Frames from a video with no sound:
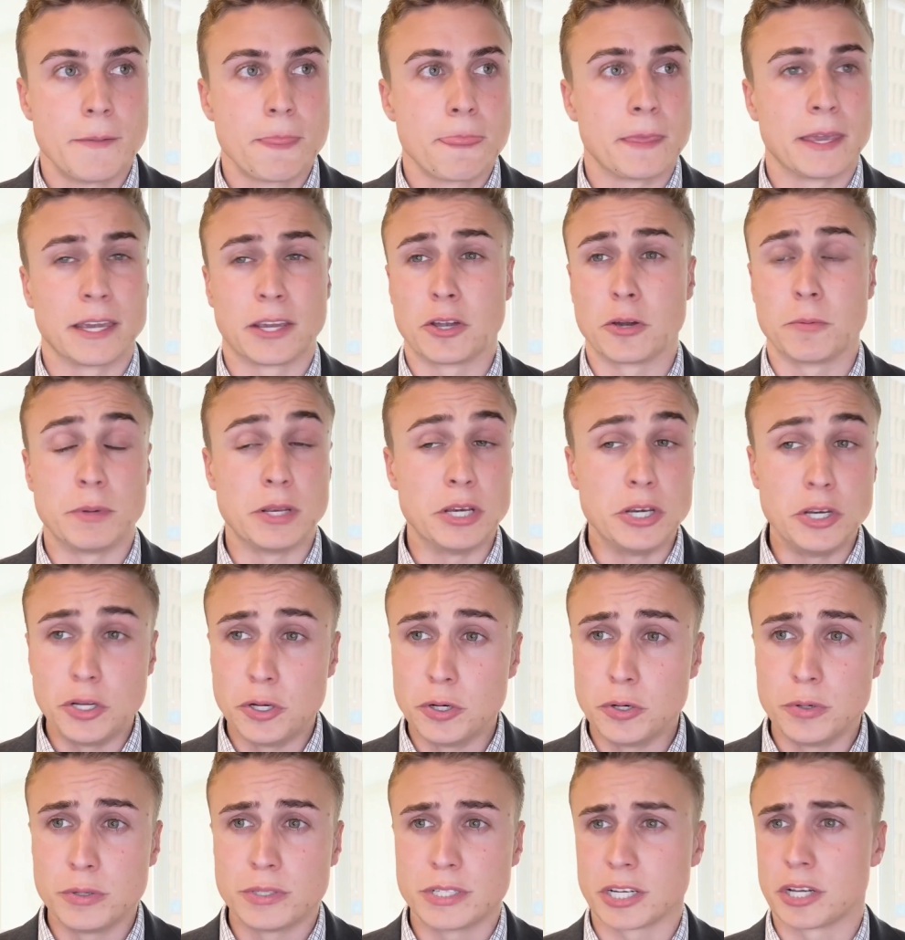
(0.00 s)
It could be
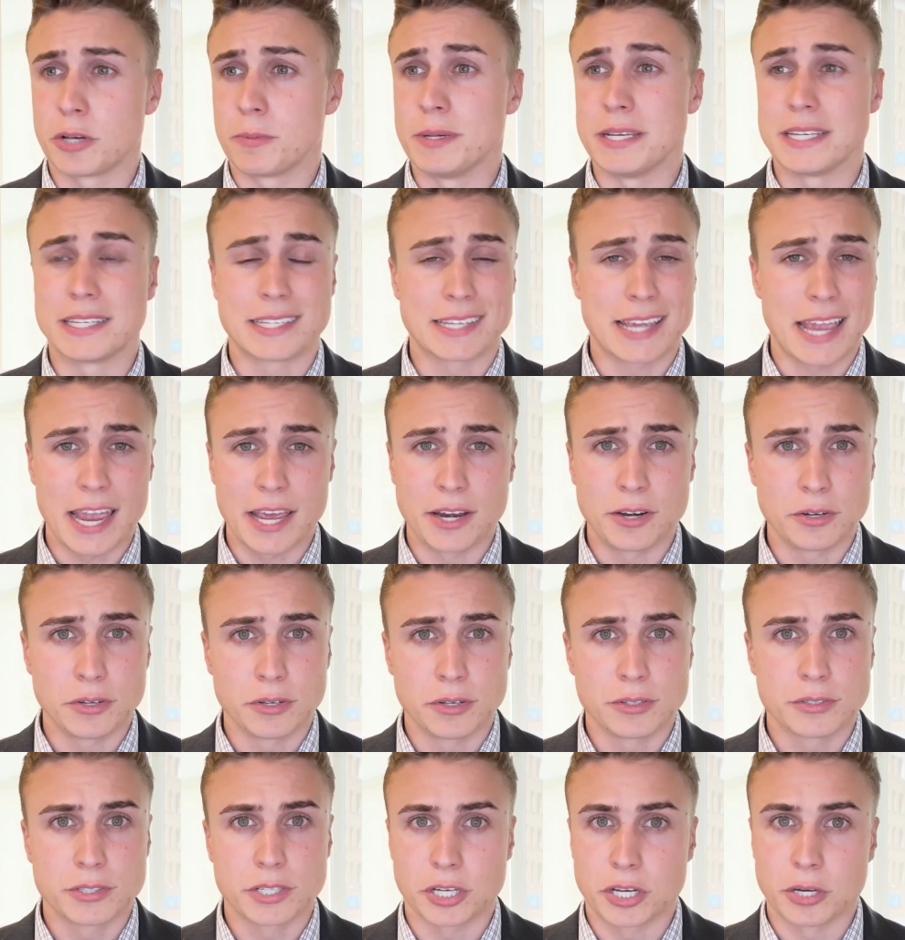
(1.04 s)
news, it could be
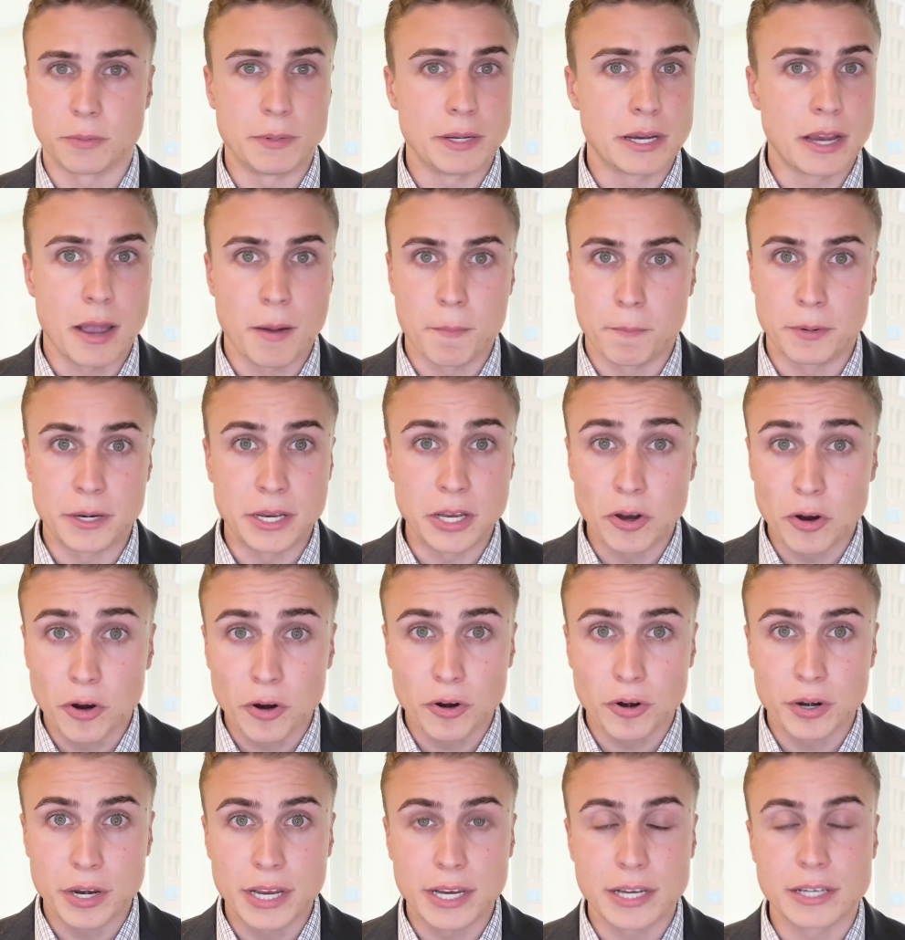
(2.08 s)
scandals, it could be company
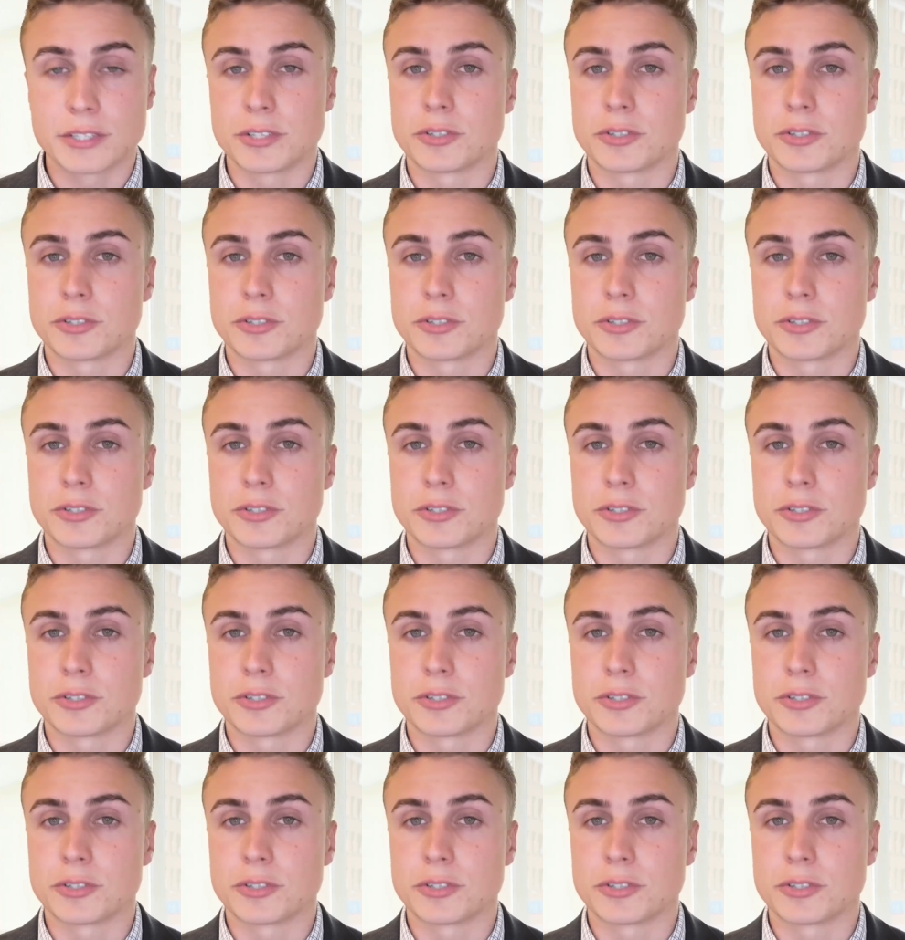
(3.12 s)
earnings.